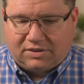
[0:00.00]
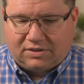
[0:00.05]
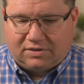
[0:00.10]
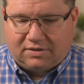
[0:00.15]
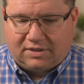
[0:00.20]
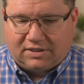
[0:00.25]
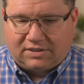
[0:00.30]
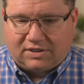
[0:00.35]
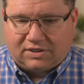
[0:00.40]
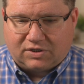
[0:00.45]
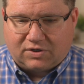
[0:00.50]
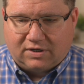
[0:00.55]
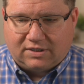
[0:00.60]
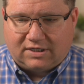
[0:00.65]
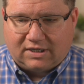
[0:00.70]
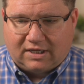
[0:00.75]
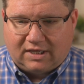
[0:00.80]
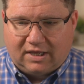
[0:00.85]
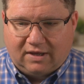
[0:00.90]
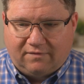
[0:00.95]
This is going
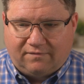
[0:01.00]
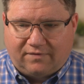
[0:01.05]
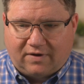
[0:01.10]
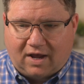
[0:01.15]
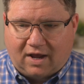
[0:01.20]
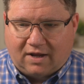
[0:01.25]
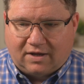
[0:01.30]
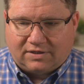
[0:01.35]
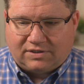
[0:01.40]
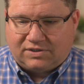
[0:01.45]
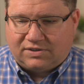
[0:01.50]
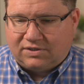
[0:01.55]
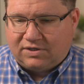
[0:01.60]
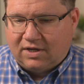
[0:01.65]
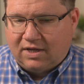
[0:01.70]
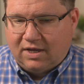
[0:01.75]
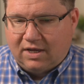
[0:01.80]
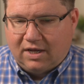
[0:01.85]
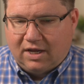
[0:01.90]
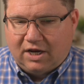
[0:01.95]
to give us,
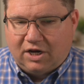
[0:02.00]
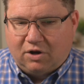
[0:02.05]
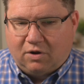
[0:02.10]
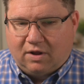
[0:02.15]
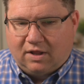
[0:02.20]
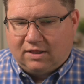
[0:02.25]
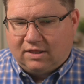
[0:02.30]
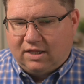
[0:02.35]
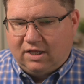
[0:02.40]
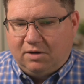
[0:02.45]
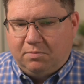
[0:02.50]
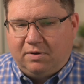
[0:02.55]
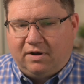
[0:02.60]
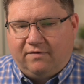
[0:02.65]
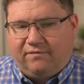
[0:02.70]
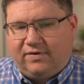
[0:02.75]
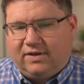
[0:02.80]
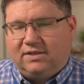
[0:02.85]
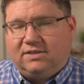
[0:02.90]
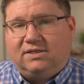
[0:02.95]
you know, a little bit
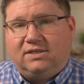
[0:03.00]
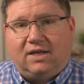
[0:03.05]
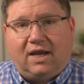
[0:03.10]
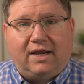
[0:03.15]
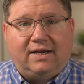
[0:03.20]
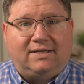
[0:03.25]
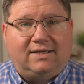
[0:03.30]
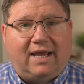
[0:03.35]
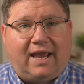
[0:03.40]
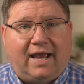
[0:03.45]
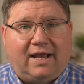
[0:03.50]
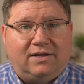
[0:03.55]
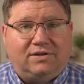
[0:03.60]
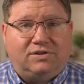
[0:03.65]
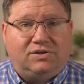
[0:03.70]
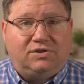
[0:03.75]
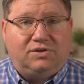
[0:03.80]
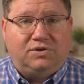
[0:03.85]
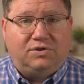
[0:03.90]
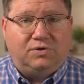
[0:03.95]
of insight
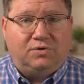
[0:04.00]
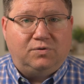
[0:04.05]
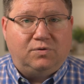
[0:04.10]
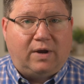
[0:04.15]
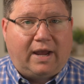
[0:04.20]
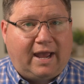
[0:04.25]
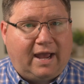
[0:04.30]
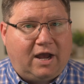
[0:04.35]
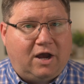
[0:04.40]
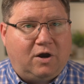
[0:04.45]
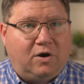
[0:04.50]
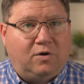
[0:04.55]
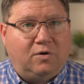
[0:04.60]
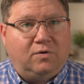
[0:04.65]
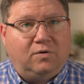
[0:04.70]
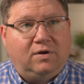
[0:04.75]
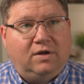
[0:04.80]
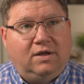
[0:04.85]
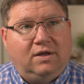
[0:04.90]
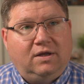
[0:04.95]
as to
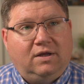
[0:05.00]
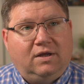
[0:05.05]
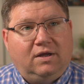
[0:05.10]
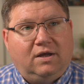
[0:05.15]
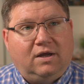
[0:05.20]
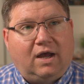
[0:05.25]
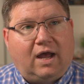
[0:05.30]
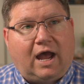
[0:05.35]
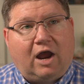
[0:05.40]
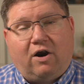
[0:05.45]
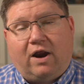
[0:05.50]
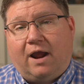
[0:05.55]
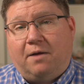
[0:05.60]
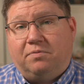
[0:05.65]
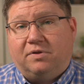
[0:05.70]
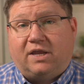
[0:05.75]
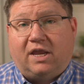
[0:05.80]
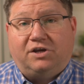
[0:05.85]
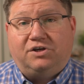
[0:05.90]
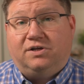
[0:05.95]
how our
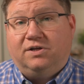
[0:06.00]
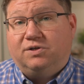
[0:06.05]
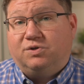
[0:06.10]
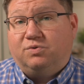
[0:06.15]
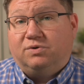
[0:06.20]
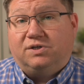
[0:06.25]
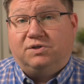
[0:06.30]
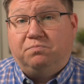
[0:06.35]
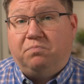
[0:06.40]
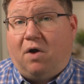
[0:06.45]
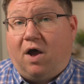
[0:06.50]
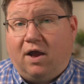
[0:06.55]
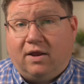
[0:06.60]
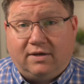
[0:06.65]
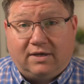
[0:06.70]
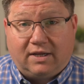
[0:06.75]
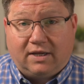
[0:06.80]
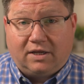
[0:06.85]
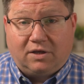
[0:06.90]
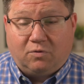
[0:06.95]
application is
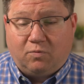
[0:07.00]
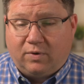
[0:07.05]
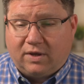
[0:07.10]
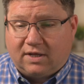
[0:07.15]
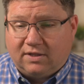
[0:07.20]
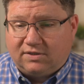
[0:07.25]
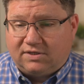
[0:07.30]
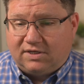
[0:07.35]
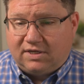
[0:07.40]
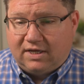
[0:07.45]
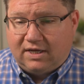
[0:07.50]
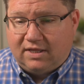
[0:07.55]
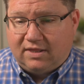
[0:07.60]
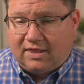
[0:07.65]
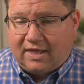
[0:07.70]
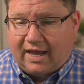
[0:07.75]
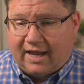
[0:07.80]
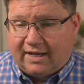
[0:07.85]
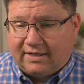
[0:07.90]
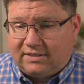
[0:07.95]
responding. We can see
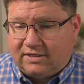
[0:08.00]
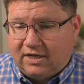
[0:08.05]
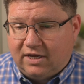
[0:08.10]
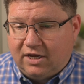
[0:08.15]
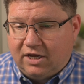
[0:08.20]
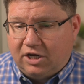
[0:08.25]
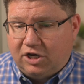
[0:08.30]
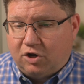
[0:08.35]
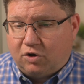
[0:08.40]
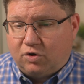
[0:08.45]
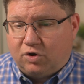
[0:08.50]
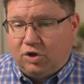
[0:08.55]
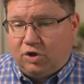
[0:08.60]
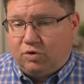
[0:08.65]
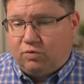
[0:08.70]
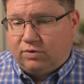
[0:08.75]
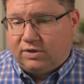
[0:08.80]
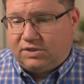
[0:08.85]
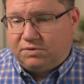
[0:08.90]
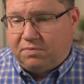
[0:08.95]
that, you know,
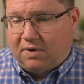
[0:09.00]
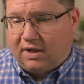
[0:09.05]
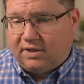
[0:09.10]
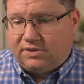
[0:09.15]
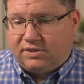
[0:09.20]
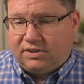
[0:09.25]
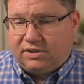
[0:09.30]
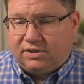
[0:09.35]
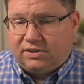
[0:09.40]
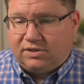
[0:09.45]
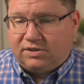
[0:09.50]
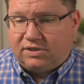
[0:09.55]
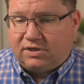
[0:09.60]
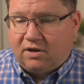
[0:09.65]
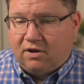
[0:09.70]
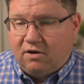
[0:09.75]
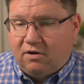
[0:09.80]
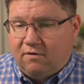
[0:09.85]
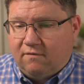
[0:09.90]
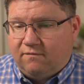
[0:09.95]
good responses,
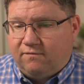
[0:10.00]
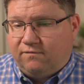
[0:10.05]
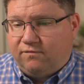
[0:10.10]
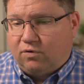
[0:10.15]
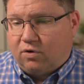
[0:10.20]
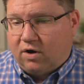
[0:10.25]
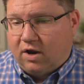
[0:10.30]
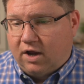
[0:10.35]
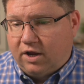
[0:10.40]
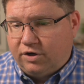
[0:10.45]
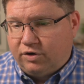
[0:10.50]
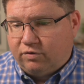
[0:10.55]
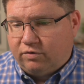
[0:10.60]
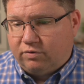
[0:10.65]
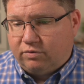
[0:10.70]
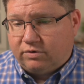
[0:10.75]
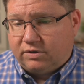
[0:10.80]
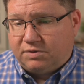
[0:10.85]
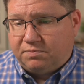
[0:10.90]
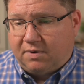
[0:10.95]
400
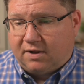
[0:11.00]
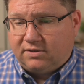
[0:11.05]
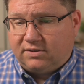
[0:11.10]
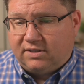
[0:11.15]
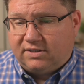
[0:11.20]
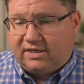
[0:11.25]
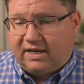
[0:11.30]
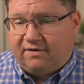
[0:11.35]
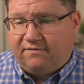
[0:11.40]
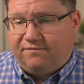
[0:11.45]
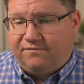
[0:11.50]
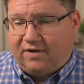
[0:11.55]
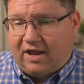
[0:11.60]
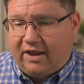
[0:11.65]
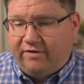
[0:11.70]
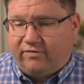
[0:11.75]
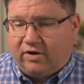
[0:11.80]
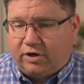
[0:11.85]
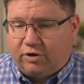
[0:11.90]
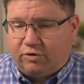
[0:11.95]
responses, and
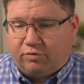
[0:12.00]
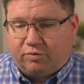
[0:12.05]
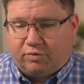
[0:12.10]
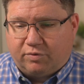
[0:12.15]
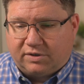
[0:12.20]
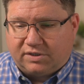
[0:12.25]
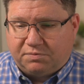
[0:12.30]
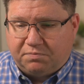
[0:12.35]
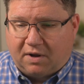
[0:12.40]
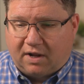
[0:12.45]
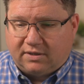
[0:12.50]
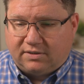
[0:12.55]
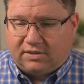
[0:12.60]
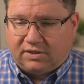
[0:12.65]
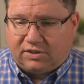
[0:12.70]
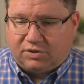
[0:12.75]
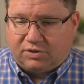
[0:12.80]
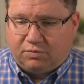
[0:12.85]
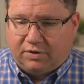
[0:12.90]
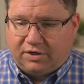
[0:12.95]
500
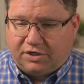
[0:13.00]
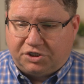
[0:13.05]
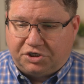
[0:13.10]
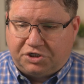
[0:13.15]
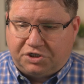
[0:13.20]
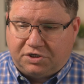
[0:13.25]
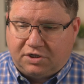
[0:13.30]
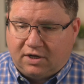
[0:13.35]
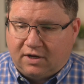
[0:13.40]
responses, which